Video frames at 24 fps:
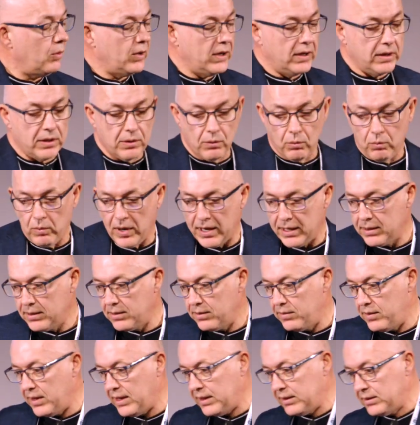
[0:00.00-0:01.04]
in a way
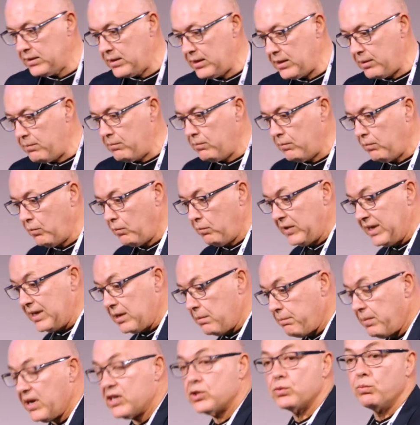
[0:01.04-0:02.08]
that in the
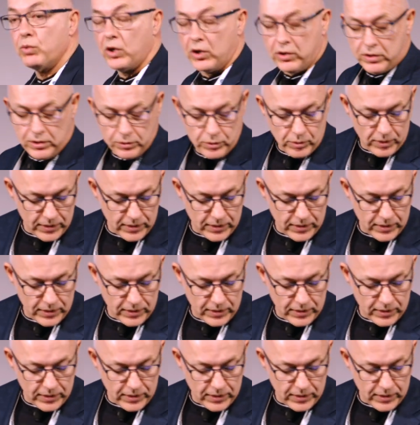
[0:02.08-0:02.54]
past we couldn't do